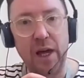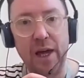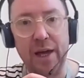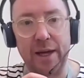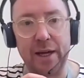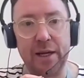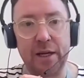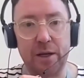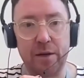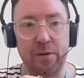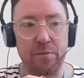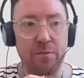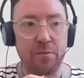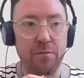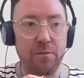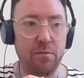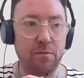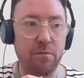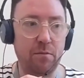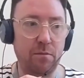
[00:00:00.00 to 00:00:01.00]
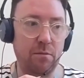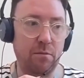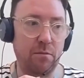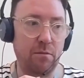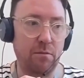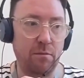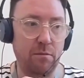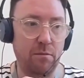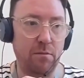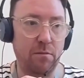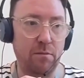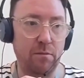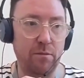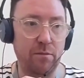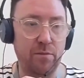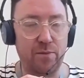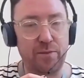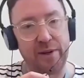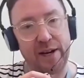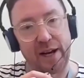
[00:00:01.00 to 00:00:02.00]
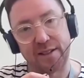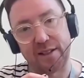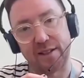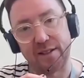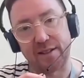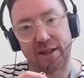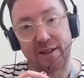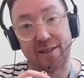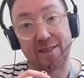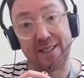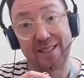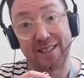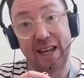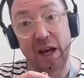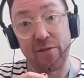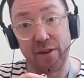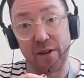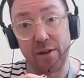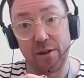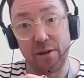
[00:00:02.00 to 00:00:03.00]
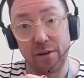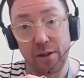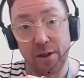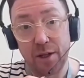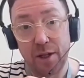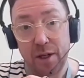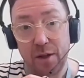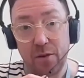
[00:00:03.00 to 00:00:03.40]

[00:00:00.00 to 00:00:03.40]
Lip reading: um, 1967,